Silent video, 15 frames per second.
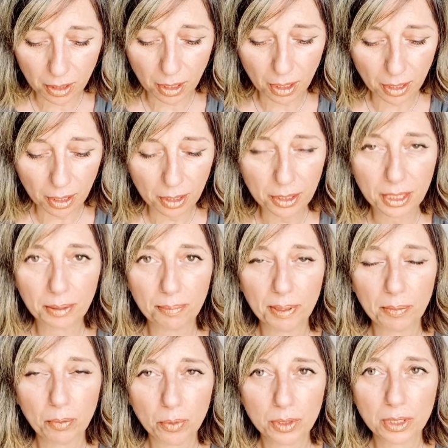I think
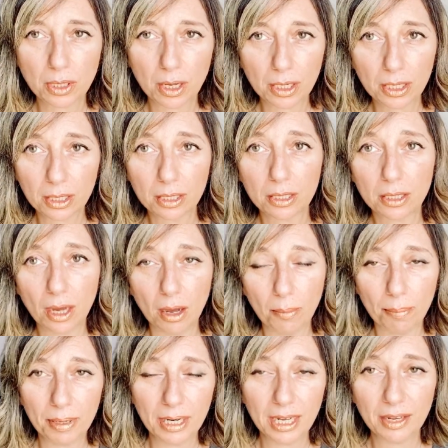people I can't
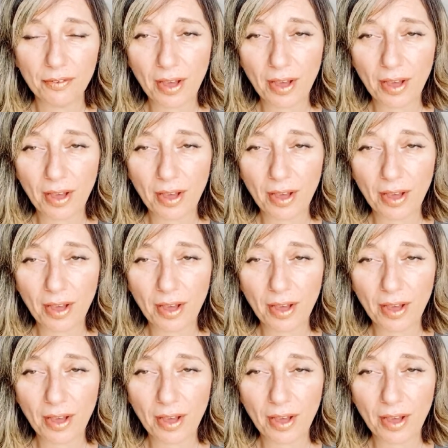believe